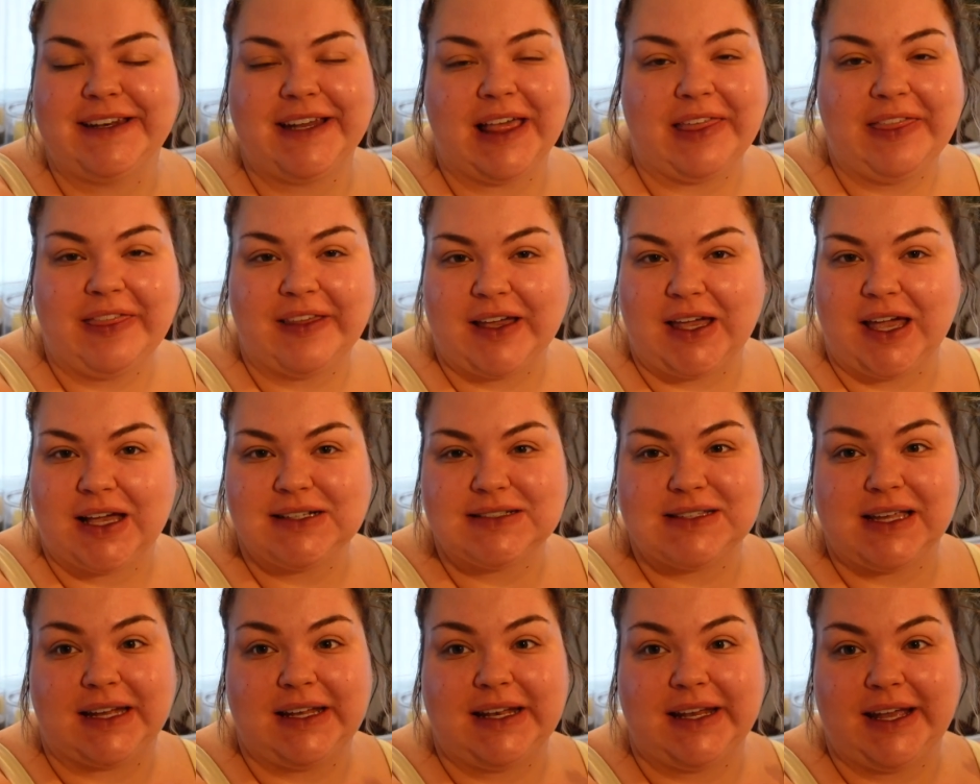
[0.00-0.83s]
Nothing
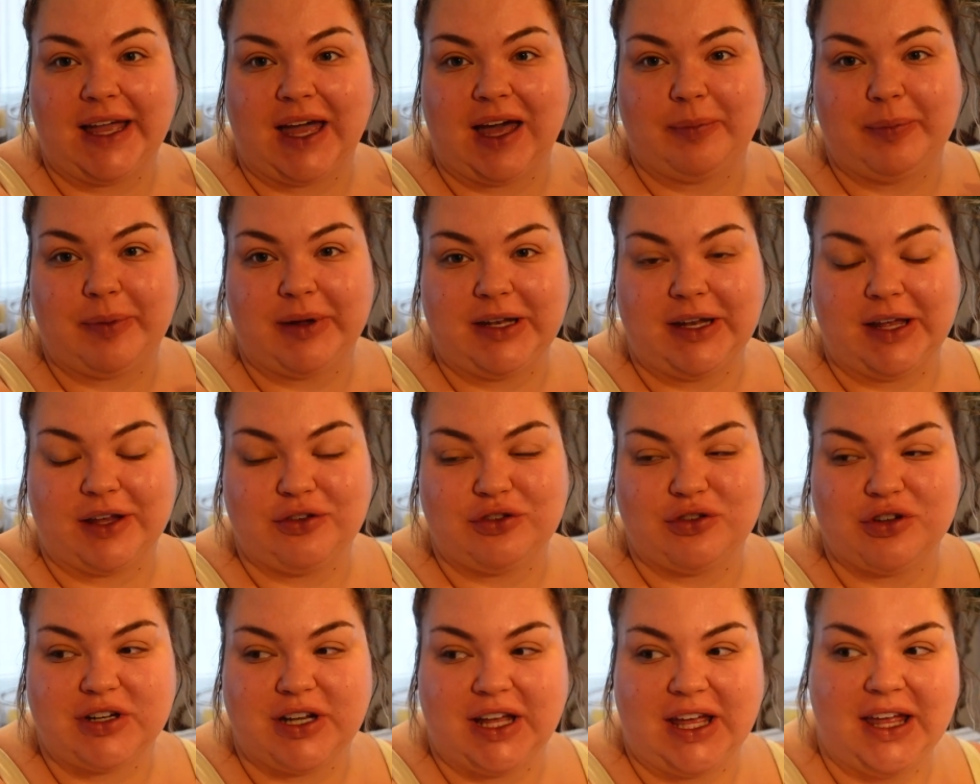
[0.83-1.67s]
exciting happened
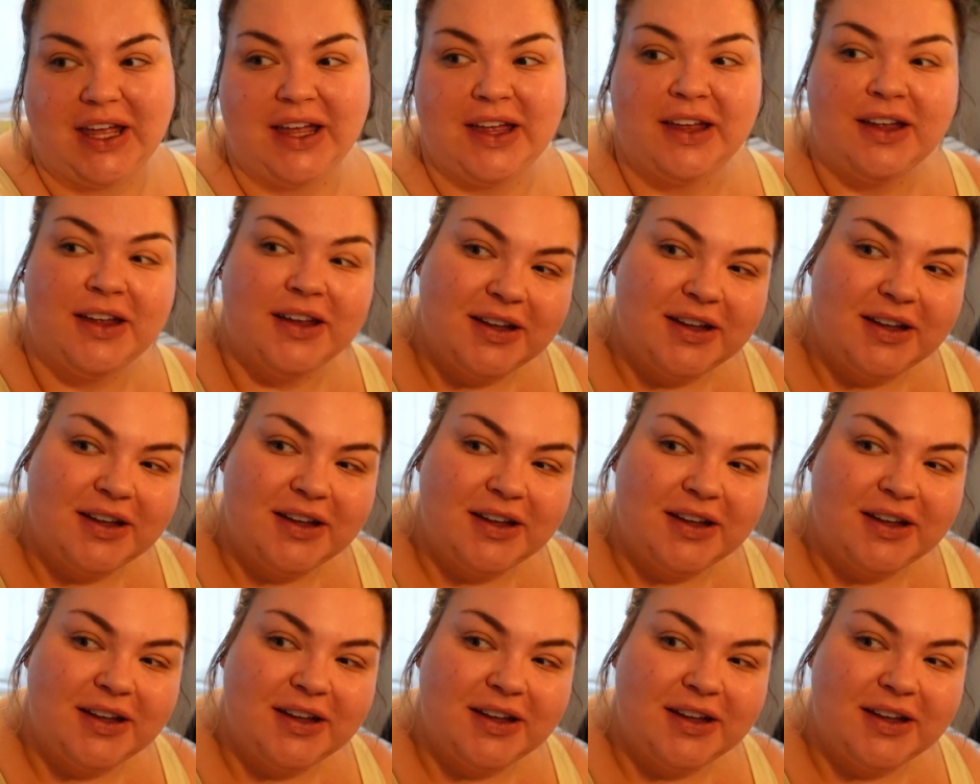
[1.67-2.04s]
yesterday.